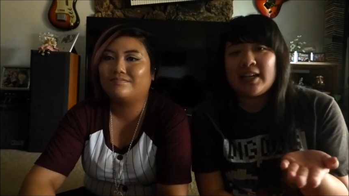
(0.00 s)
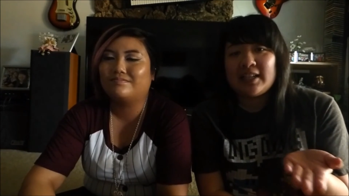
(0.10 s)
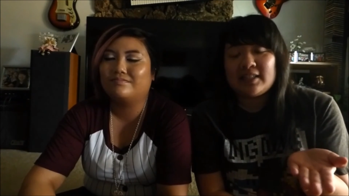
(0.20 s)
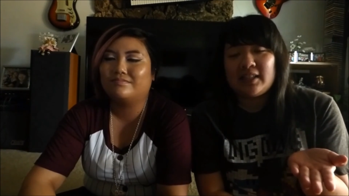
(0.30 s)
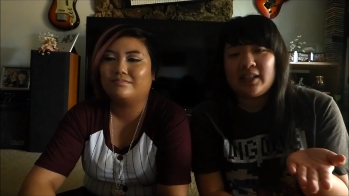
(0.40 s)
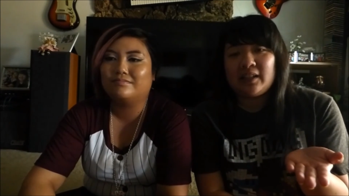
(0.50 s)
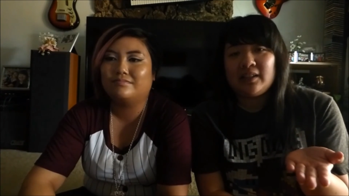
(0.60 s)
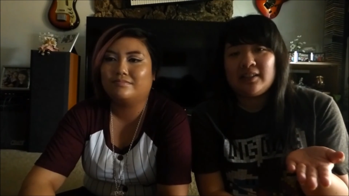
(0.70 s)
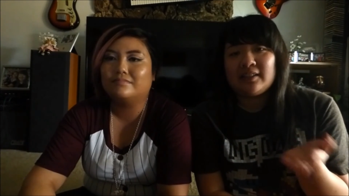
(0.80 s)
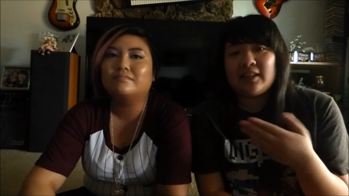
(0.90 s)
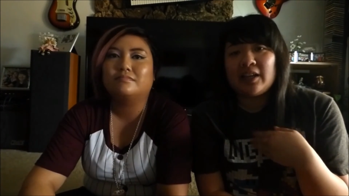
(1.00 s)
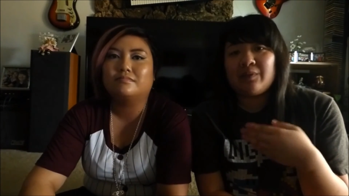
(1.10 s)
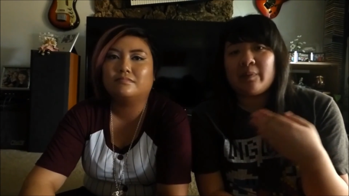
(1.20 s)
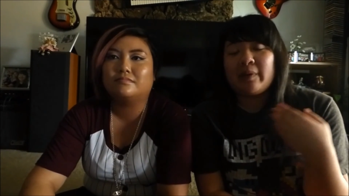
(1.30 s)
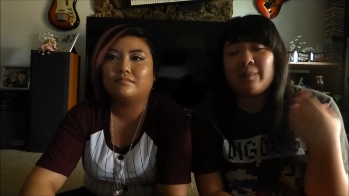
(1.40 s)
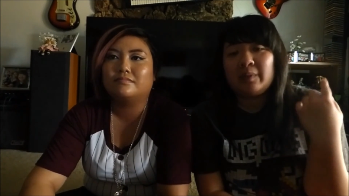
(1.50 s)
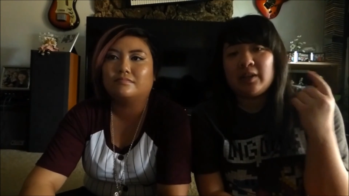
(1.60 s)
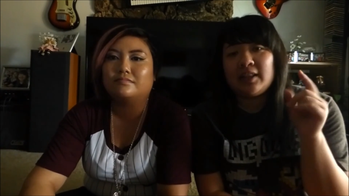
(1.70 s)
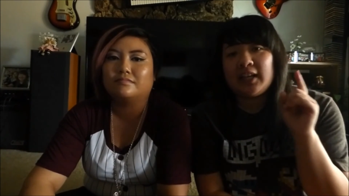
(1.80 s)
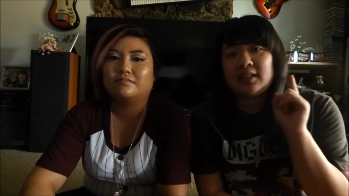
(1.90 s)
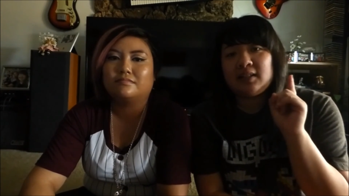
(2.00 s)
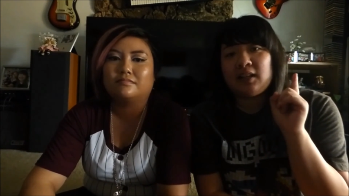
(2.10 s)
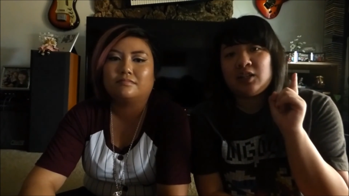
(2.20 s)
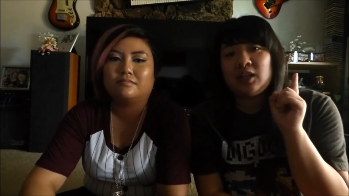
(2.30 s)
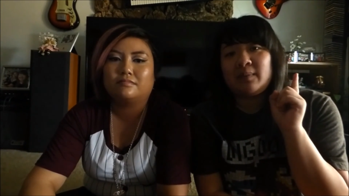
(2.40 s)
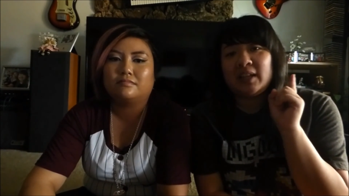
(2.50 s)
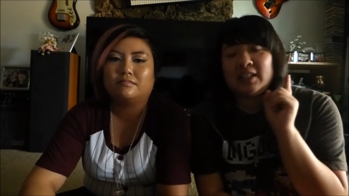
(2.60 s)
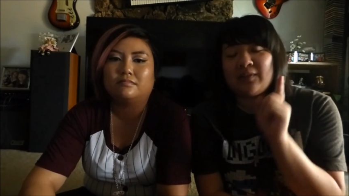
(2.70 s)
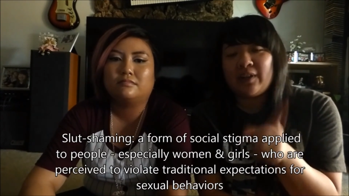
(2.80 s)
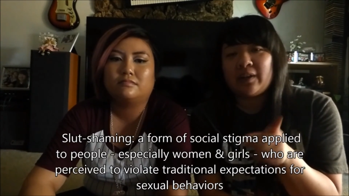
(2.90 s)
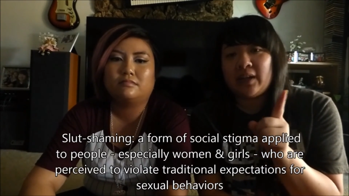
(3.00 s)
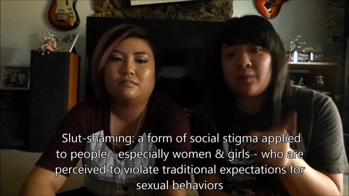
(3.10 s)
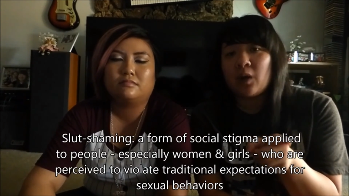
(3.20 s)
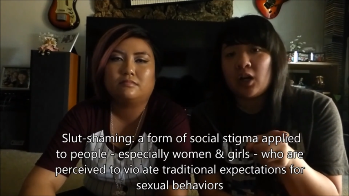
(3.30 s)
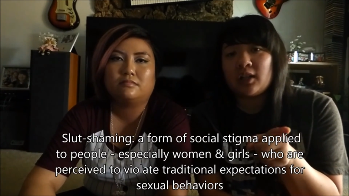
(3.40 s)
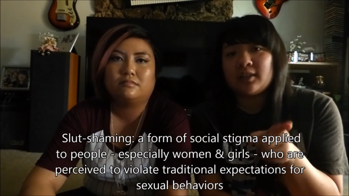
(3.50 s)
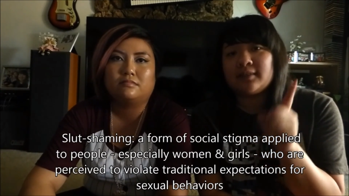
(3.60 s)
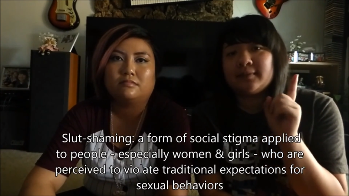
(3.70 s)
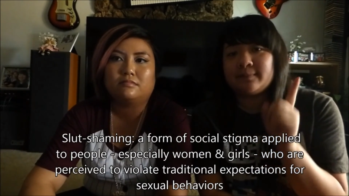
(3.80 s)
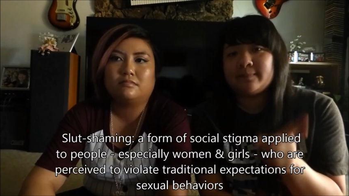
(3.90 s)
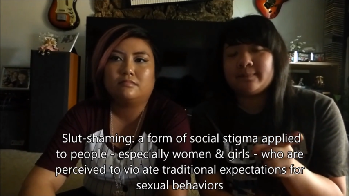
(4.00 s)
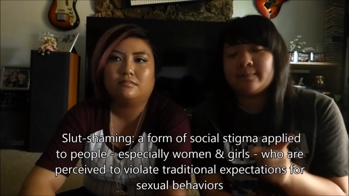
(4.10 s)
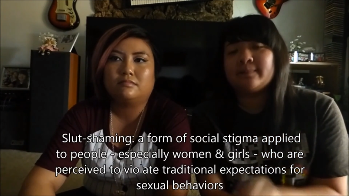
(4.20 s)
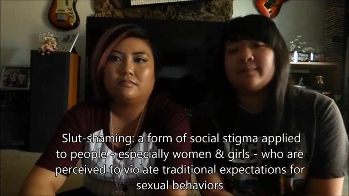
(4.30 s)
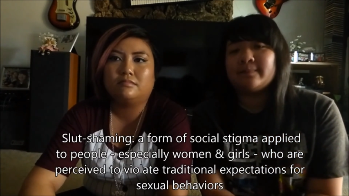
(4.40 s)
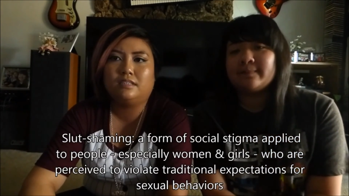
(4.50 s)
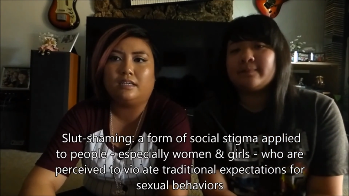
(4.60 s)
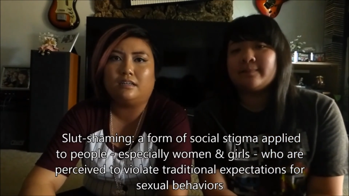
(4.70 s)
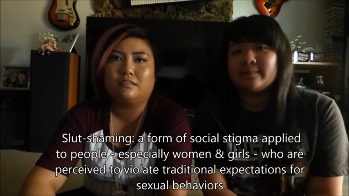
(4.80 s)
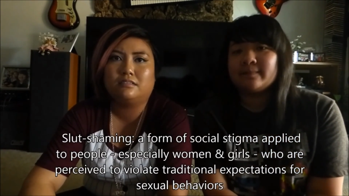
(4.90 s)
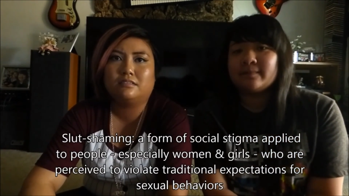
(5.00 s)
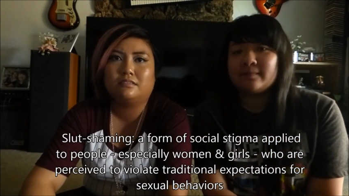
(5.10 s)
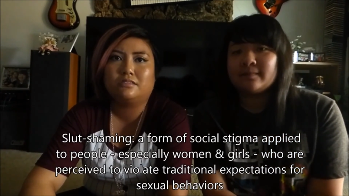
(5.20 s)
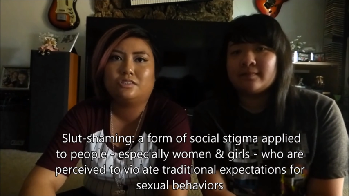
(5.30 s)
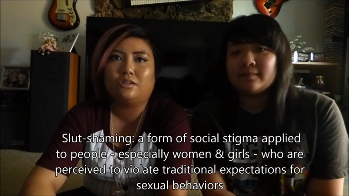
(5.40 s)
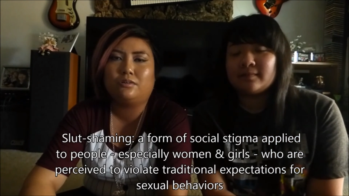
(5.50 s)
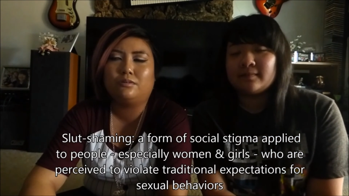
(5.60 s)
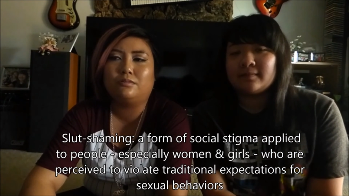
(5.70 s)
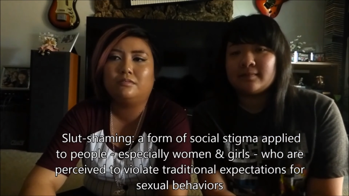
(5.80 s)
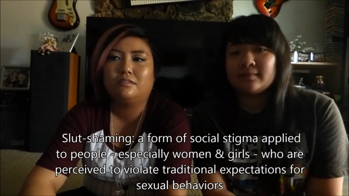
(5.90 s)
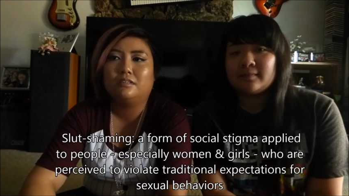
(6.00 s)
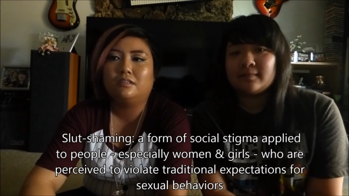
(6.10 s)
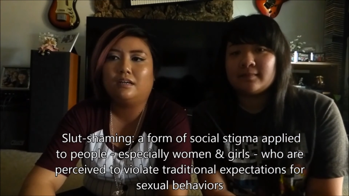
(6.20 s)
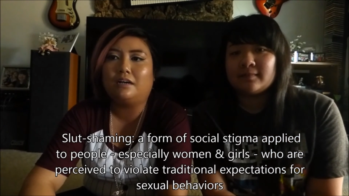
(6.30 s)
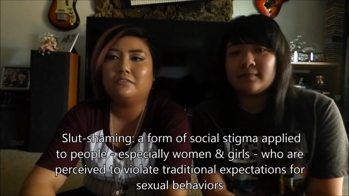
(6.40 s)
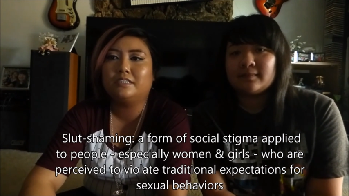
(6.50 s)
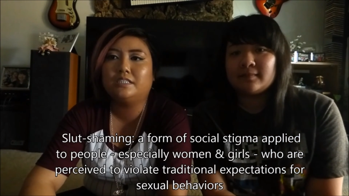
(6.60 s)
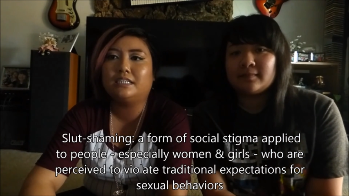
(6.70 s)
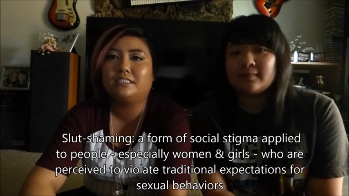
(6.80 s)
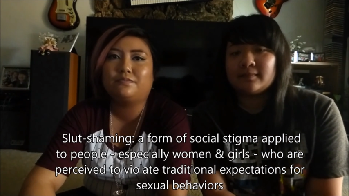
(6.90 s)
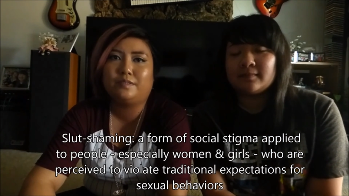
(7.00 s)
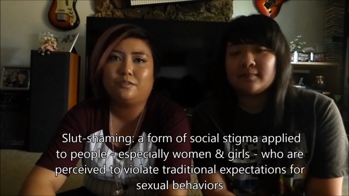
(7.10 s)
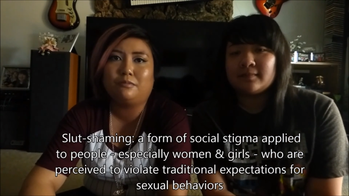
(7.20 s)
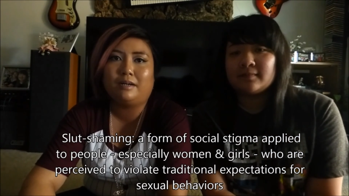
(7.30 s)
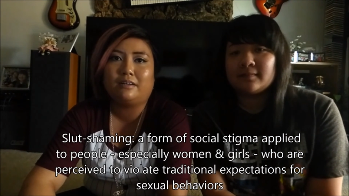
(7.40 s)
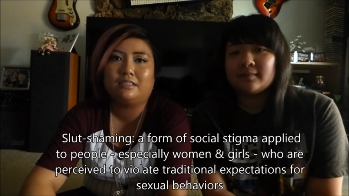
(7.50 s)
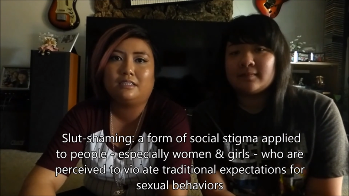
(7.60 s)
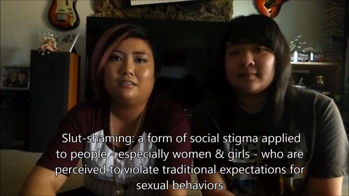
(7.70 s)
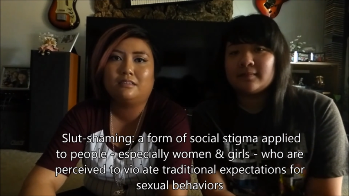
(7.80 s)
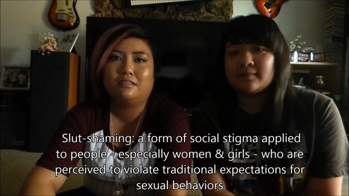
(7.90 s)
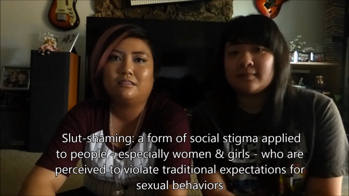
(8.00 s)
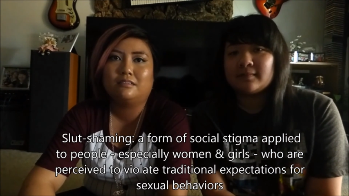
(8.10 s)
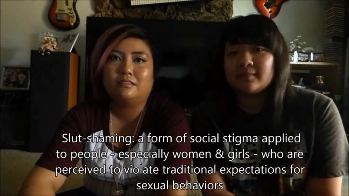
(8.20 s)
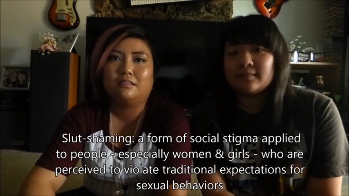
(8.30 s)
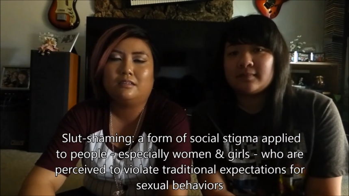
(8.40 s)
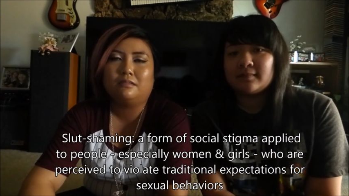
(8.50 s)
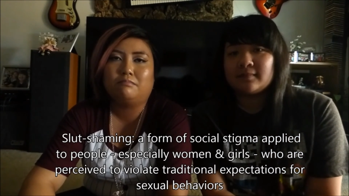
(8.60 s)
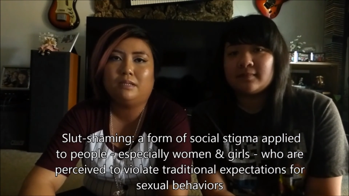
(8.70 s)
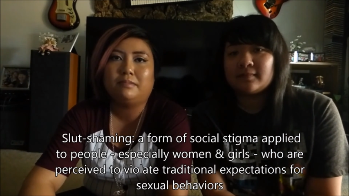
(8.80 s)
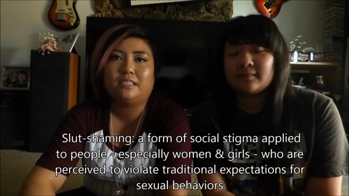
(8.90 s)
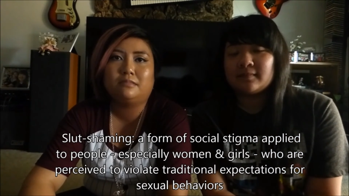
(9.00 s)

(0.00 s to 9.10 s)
Speaker 1: guys think, and remember that slut shaming is very
Speaker 2: wrong. Yeah, so however you guys feel about it, maybe